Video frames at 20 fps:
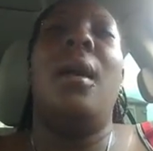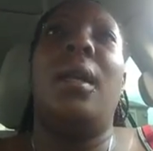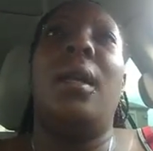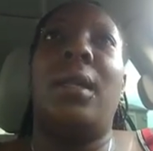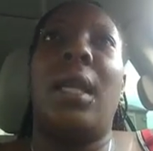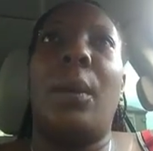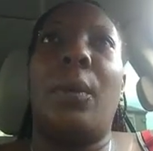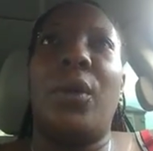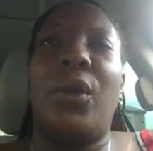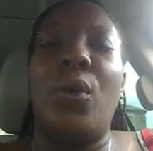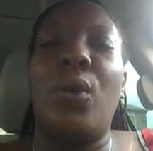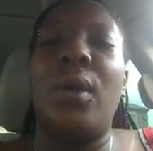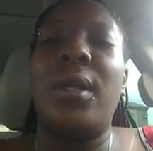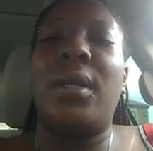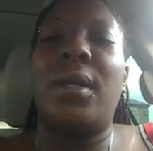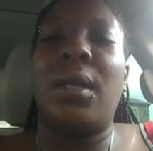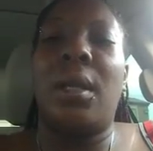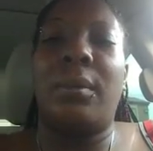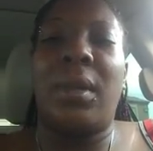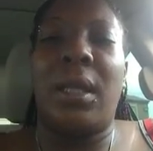they were doing
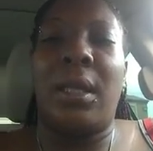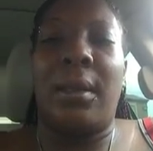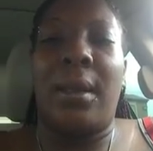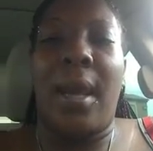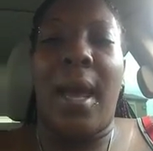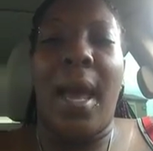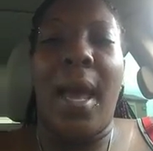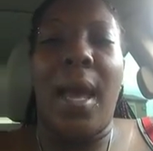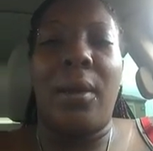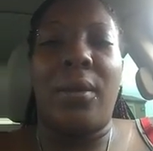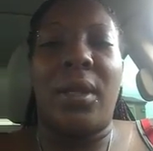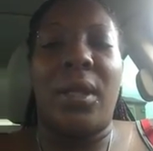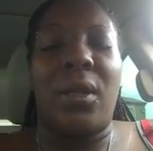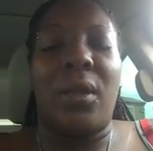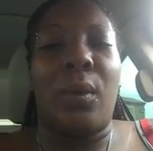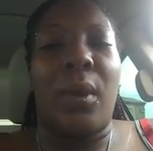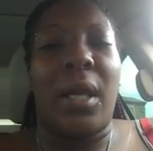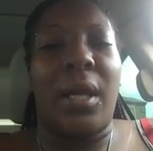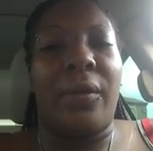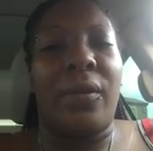something in the house or
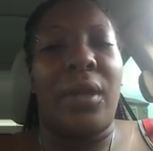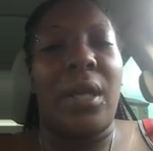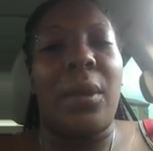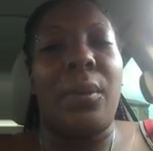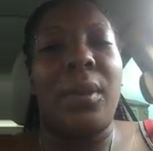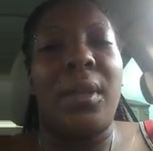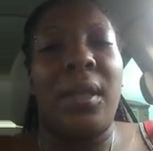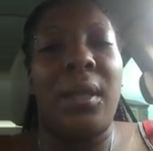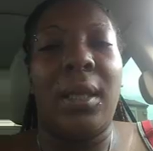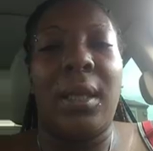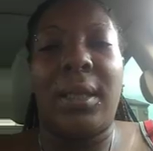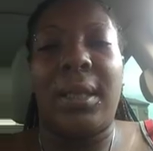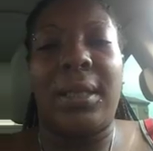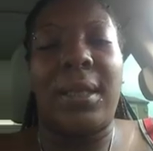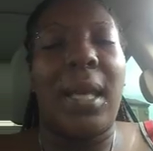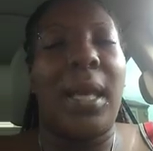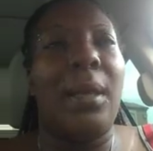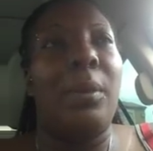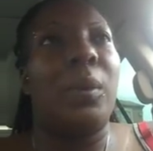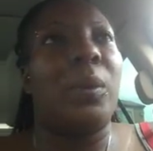whatever. They were sitting at the
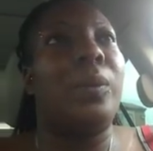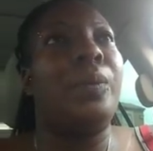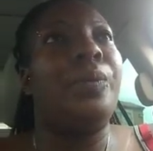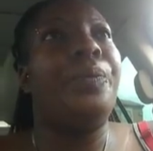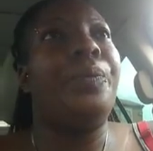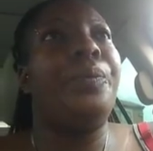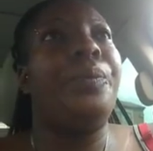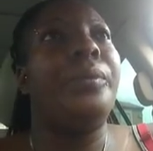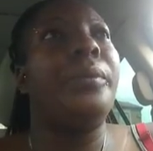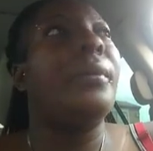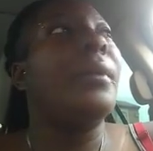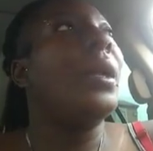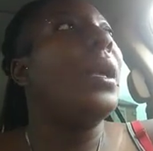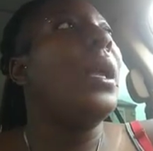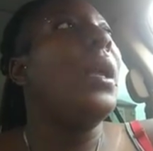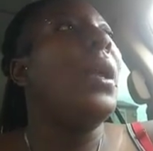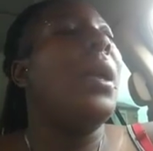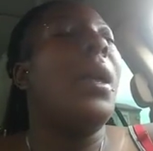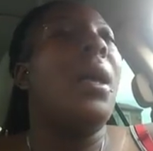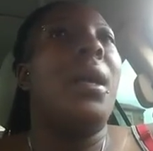table.
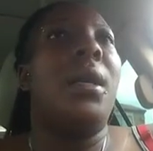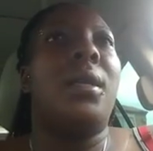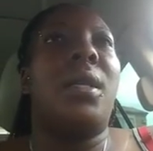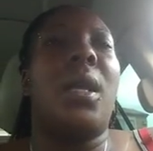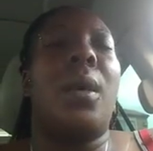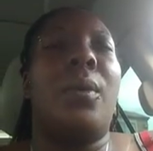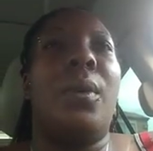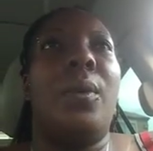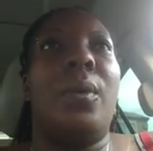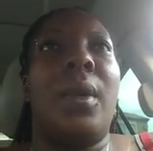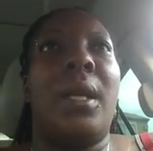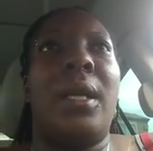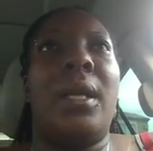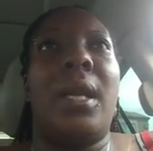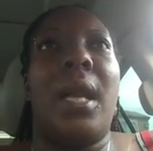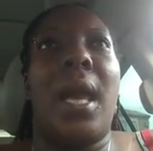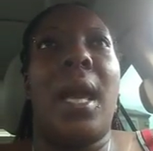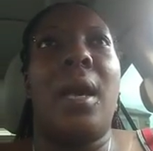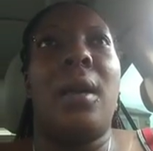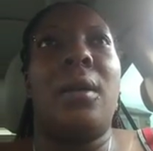So we run in
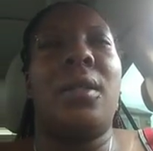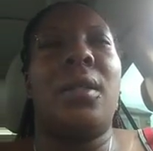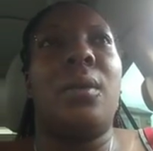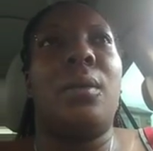the house or